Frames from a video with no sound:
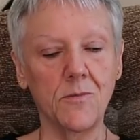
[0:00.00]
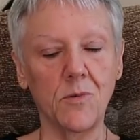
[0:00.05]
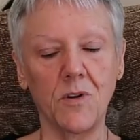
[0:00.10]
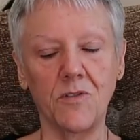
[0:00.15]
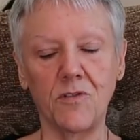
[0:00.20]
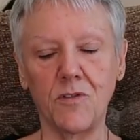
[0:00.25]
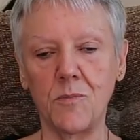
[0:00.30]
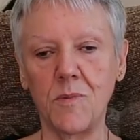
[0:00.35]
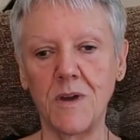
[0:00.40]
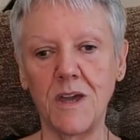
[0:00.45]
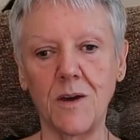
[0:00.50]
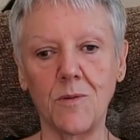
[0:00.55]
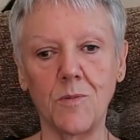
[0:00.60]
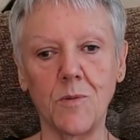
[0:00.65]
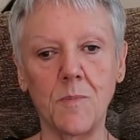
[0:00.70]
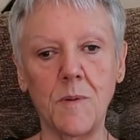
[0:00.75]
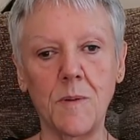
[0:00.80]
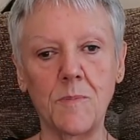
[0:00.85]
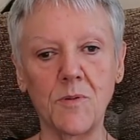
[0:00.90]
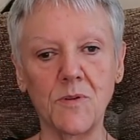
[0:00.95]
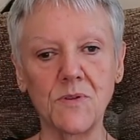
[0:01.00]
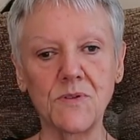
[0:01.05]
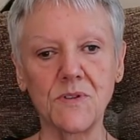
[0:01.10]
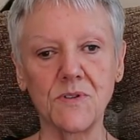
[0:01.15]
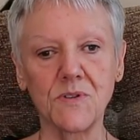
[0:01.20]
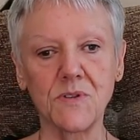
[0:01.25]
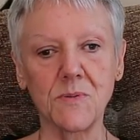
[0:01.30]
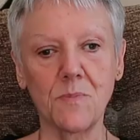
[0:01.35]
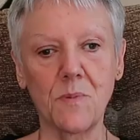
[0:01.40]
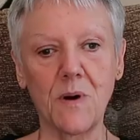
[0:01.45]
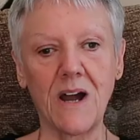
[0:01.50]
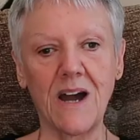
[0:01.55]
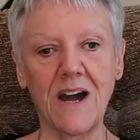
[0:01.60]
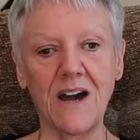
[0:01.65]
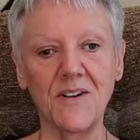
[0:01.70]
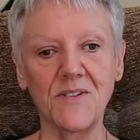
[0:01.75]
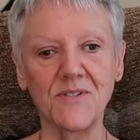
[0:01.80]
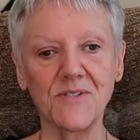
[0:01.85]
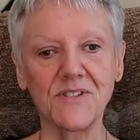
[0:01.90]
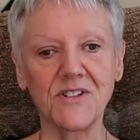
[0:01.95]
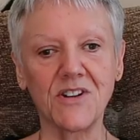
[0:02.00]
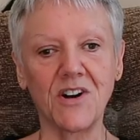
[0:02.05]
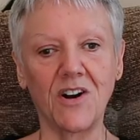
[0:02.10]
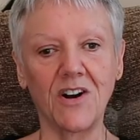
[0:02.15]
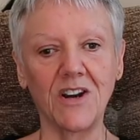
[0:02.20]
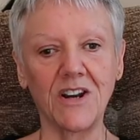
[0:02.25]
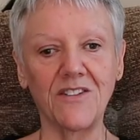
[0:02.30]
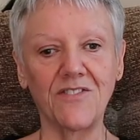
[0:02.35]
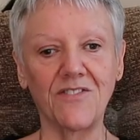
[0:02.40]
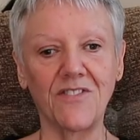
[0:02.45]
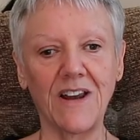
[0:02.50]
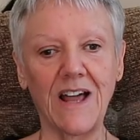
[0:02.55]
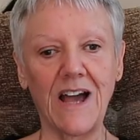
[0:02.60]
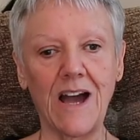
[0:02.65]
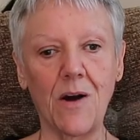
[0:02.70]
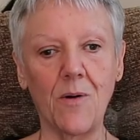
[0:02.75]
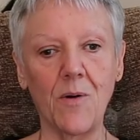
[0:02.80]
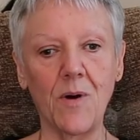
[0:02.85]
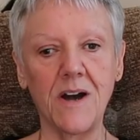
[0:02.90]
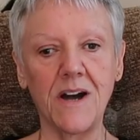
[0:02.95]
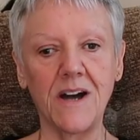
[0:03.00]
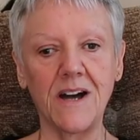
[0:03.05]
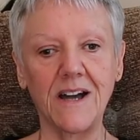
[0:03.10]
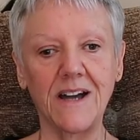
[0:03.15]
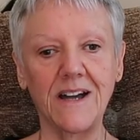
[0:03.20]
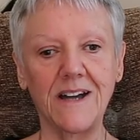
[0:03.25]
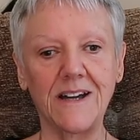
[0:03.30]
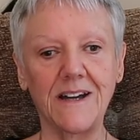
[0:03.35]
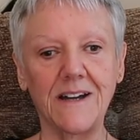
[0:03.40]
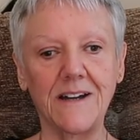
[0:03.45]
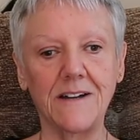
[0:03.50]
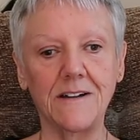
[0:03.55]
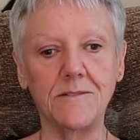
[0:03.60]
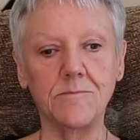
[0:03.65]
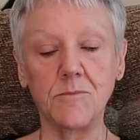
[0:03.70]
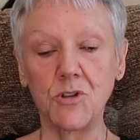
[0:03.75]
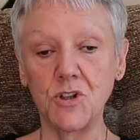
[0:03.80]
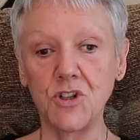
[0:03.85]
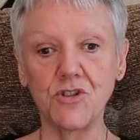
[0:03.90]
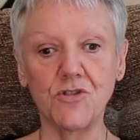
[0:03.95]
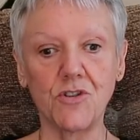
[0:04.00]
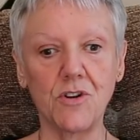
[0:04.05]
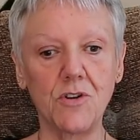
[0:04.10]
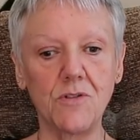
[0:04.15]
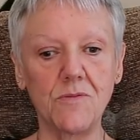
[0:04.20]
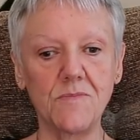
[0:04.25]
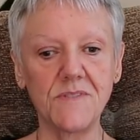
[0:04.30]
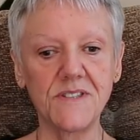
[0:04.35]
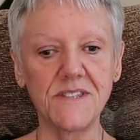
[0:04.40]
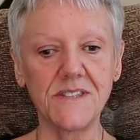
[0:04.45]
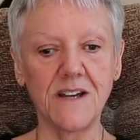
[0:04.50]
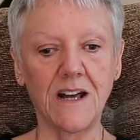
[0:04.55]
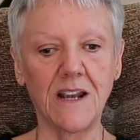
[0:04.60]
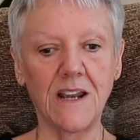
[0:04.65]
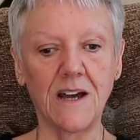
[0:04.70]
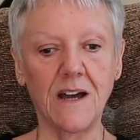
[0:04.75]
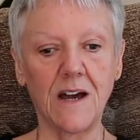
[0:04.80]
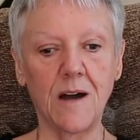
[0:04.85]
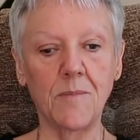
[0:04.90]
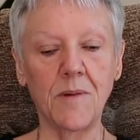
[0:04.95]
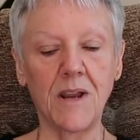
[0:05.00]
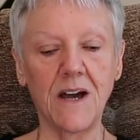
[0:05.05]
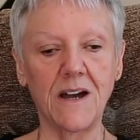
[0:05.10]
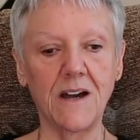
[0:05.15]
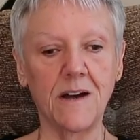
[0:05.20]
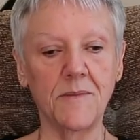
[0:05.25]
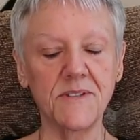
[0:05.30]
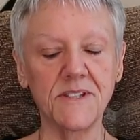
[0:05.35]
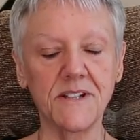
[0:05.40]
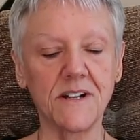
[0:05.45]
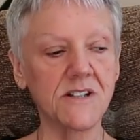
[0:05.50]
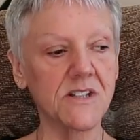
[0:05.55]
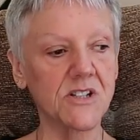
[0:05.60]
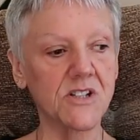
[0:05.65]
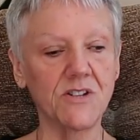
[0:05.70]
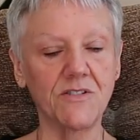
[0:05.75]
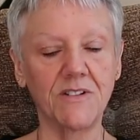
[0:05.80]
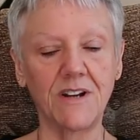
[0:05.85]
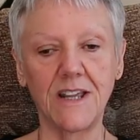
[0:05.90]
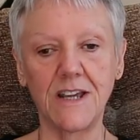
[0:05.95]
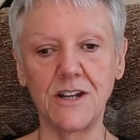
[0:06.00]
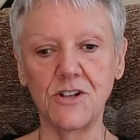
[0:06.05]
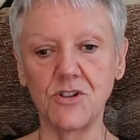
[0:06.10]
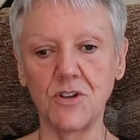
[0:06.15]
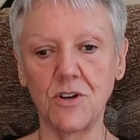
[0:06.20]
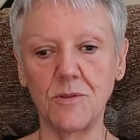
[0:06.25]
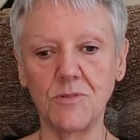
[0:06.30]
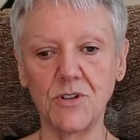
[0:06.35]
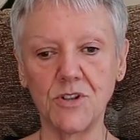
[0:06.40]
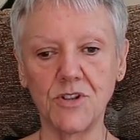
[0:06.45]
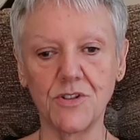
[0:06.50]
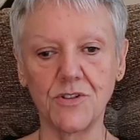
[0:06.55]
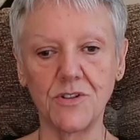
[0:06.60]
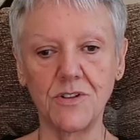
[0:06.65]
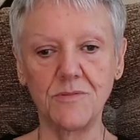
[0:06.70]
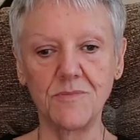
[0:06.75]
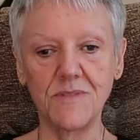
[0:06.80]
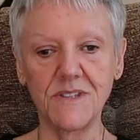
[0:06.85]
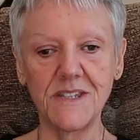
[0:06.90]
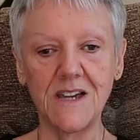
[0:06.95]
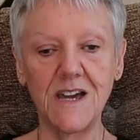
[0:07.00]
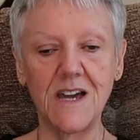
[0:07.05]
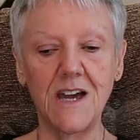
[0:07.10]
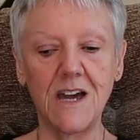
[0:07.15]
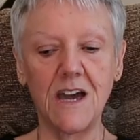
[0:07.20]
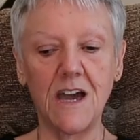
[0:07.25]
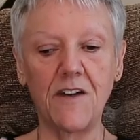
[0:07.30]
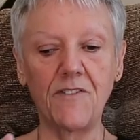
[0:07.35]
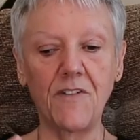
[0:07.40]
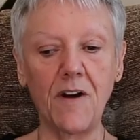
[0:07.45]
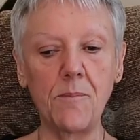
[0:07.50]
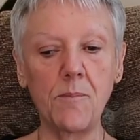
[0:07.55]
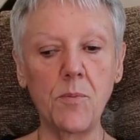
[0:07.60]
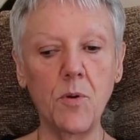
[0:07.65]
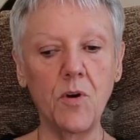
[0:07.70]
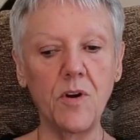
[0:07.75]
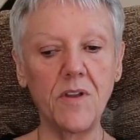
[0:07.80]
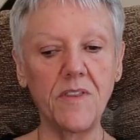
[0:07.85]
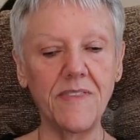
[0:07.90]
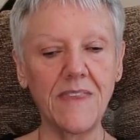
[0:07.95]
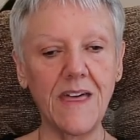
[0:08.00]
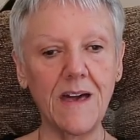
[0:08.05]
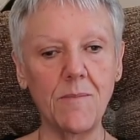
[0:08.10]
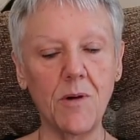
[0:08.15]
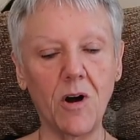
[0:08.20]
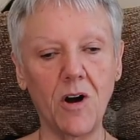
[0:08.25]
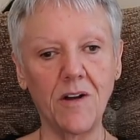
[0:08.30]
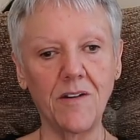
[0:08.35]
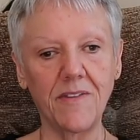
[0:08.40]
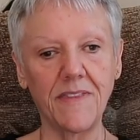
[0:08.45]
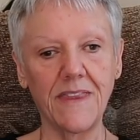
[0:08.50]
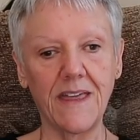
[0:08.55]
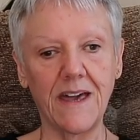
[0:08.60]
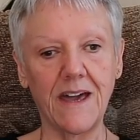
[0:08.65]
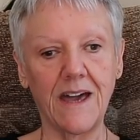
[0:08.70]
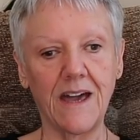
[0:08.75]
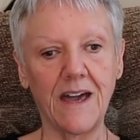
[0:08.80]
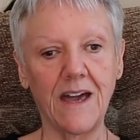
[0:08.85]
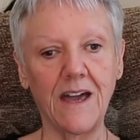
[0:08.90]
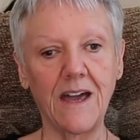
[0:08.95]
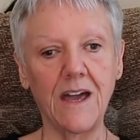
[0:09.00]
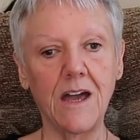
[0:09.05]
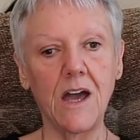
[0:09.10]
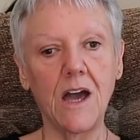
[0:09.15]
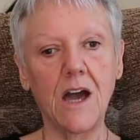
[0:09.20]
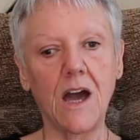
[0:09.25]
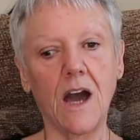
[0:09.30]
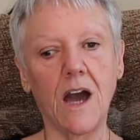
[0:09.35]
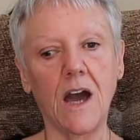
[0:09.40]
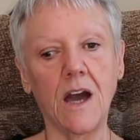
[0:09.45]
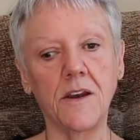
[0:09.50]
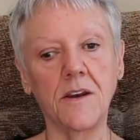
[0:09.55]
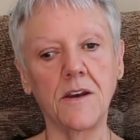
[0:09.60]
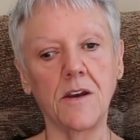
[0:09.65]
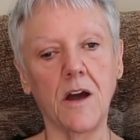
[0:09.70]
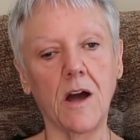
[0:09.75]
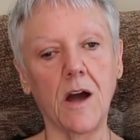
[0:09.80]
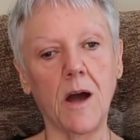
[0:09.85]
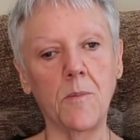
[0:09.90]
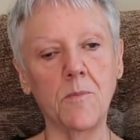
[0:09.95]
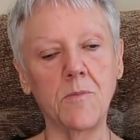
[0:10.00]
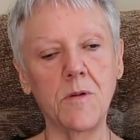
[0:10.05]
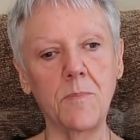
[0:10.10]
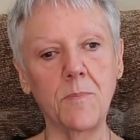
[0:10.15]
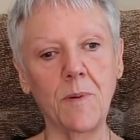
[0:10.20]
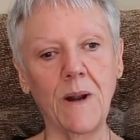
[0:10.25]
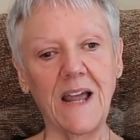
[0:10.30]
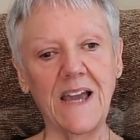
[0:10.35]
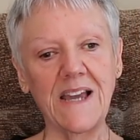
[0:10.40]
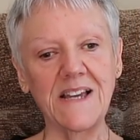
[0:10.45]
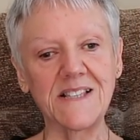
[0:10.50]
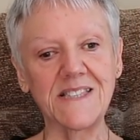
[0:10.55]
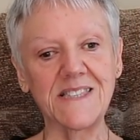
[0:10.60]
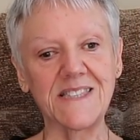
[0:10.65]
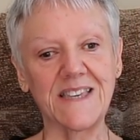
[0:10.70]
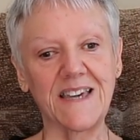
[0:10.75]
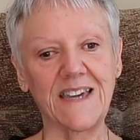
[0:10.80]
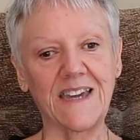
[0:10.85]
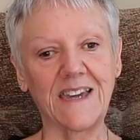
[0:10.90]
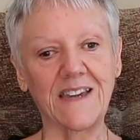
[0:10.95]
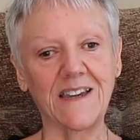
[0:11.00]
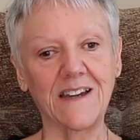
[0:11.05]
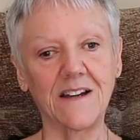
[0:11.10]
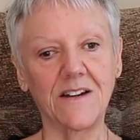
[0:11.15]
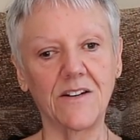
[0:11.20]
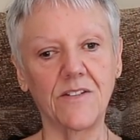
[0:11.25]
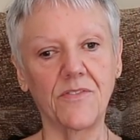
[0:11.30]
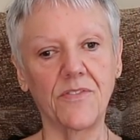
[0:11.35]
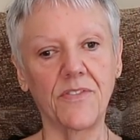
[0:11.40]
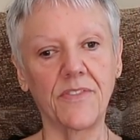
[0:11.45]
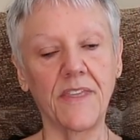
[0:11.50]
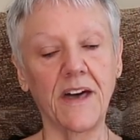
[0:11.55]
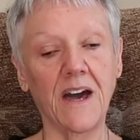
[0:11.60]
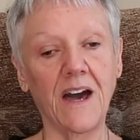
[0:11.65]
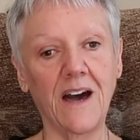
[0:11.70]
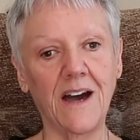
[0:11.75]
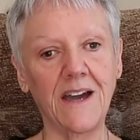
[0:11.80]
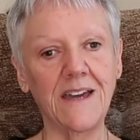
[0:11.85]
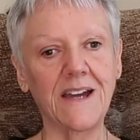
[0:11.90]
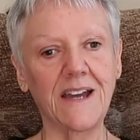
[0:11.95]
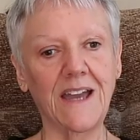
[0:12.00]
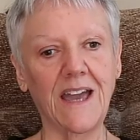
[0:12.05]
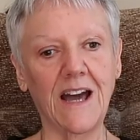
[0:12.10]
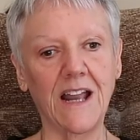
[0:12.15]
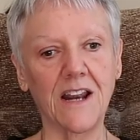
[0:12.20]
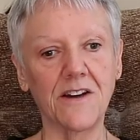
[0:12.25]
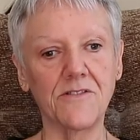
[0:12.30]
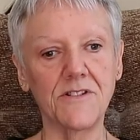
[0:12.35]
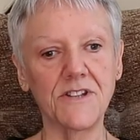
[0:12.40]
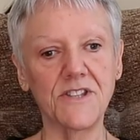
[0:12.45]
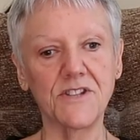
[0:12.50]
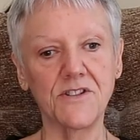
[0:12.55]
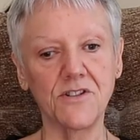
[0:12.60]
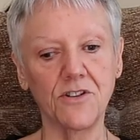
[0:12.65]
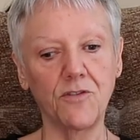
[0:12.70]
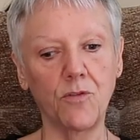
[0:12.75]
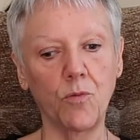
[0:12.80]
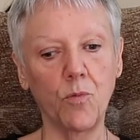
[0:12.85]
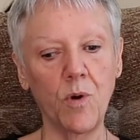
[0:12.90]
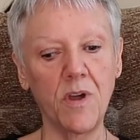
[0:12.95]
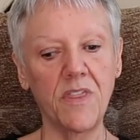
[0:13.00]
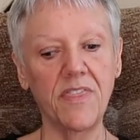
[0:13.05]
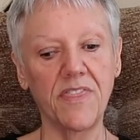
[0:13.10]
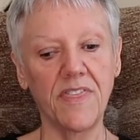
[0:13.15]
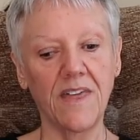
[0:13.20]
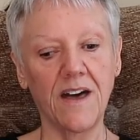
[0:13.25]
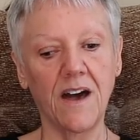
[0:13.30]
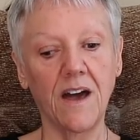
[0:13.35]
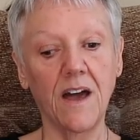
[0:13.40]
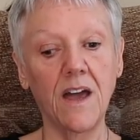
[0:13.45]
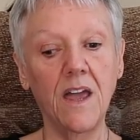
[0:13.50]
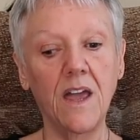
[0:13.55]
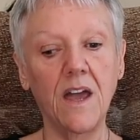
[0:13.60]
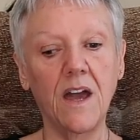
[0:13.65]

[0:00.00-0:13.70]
well, for me, it would be Brussels sprouts, cauliflower, mushrooms. I'm, like, I'm starting to really enjoy mushrooms. If I'm putting them on there and I'm replacing the higher calorie stuff with that.